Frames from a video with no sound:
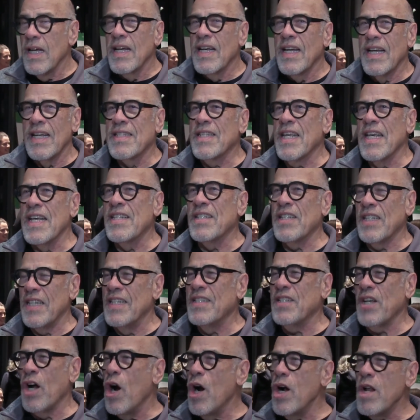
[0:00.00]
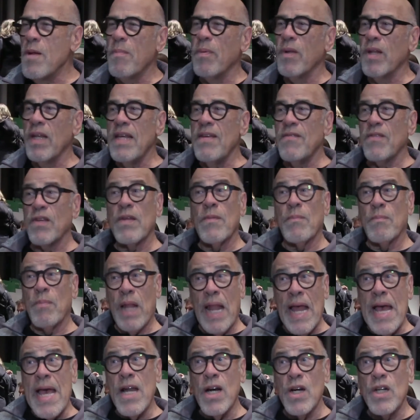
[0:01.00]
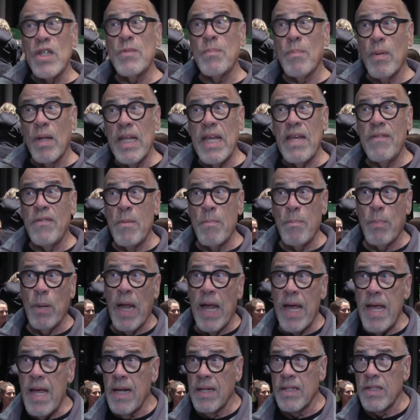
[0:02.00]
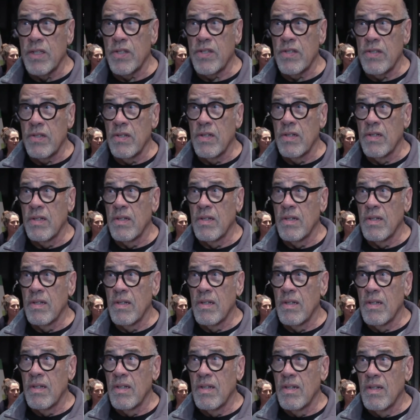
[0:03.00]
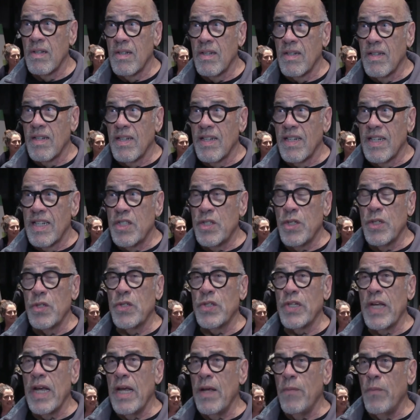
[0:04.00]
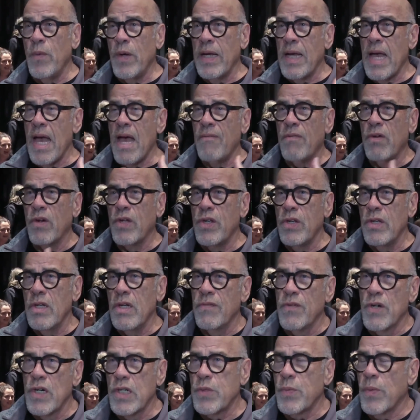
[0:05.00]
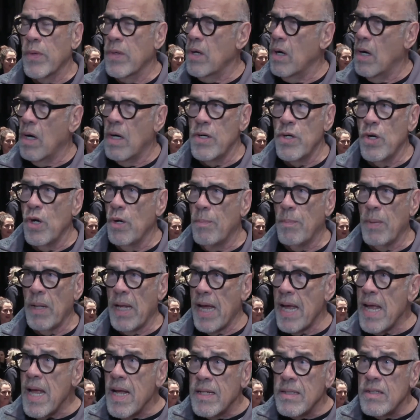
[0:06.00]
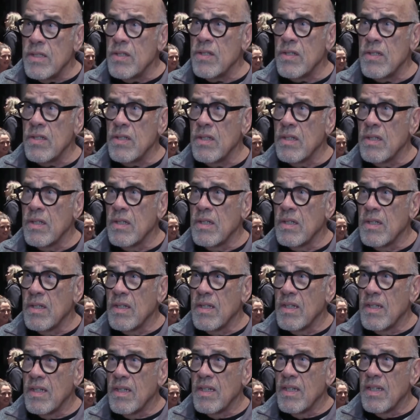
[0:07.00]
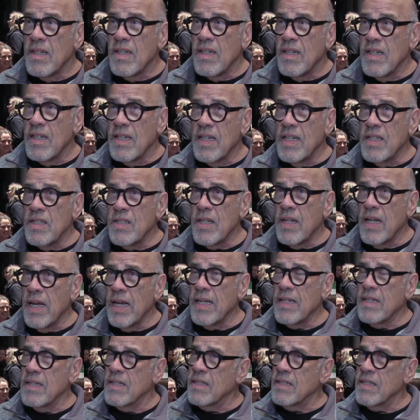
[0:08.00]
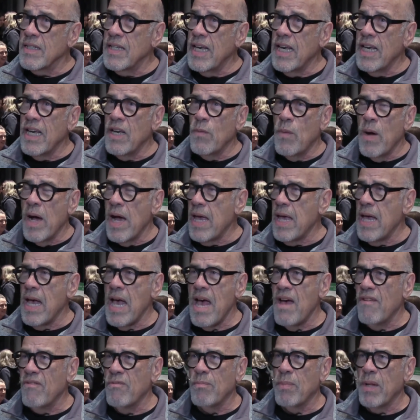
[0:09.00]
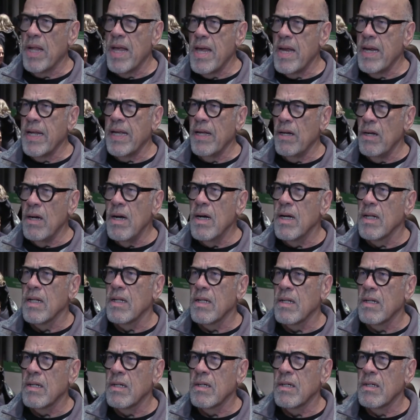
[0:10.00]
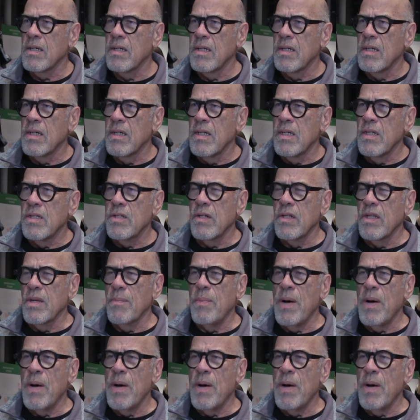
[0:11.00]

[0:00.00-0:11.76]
It's hard to believe. Planners believe in plans. To say we have a universe where there are no plans is like saying, why have planning at all? So the